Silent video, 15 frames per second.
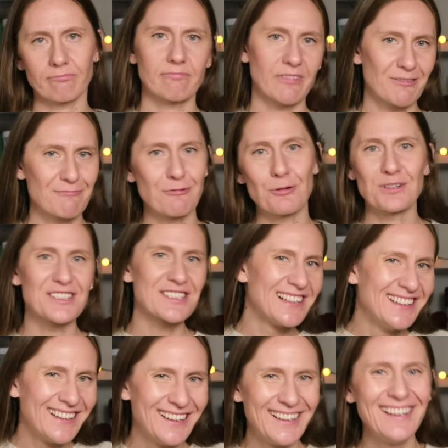forth
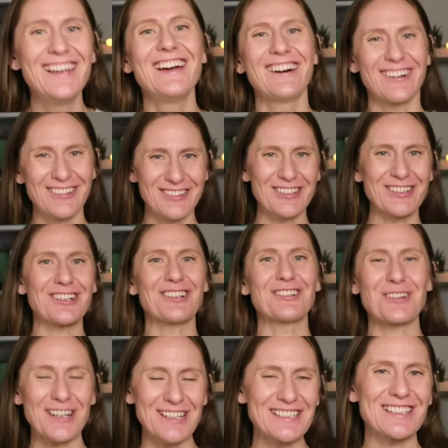on the
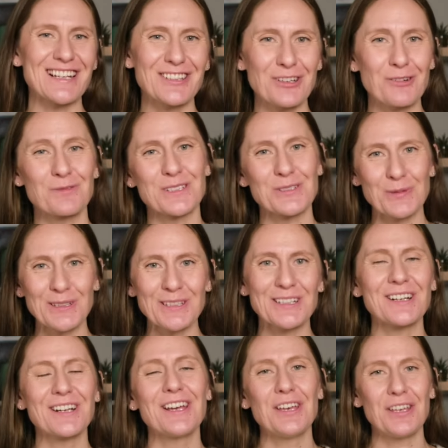right side of the sweater,
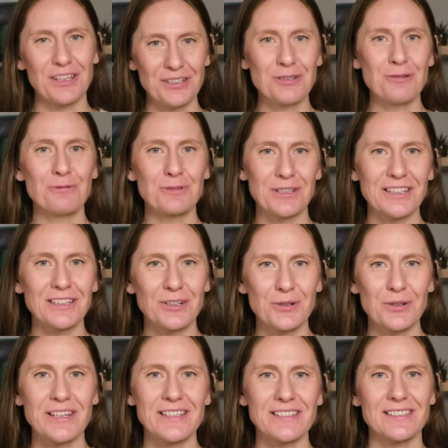you would
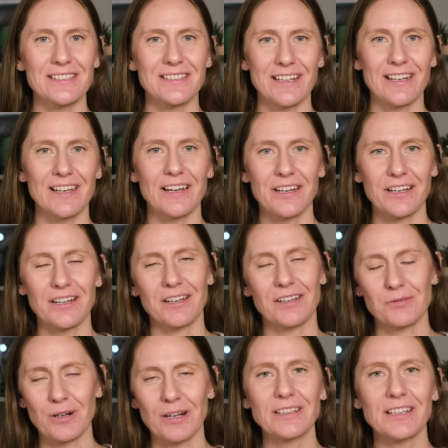increase the
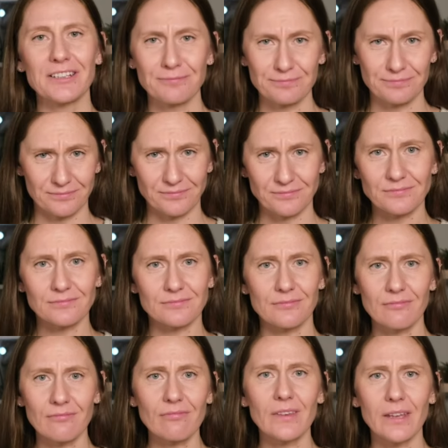raglan
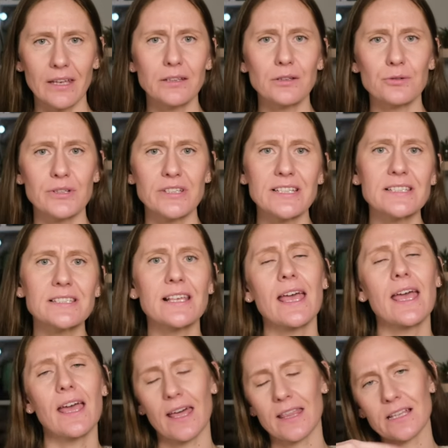increases,
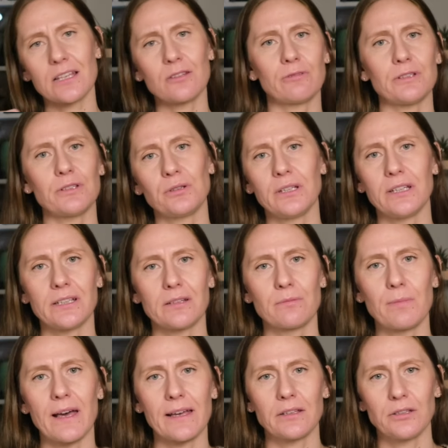and then when you knit it
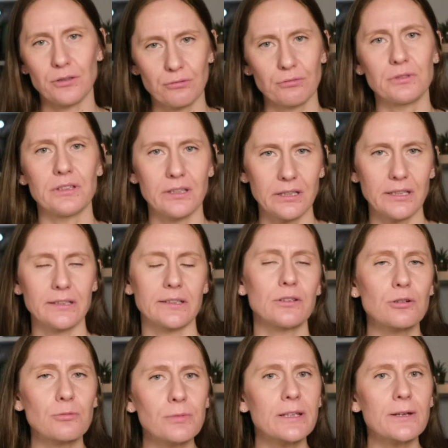back, you would knit it
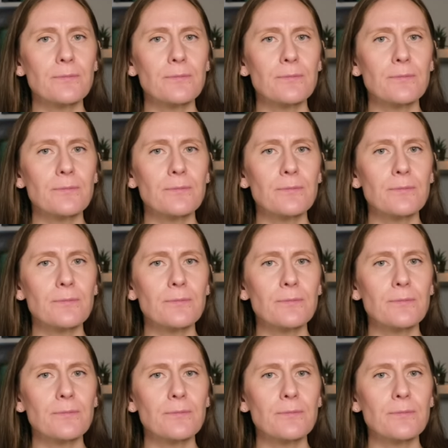normally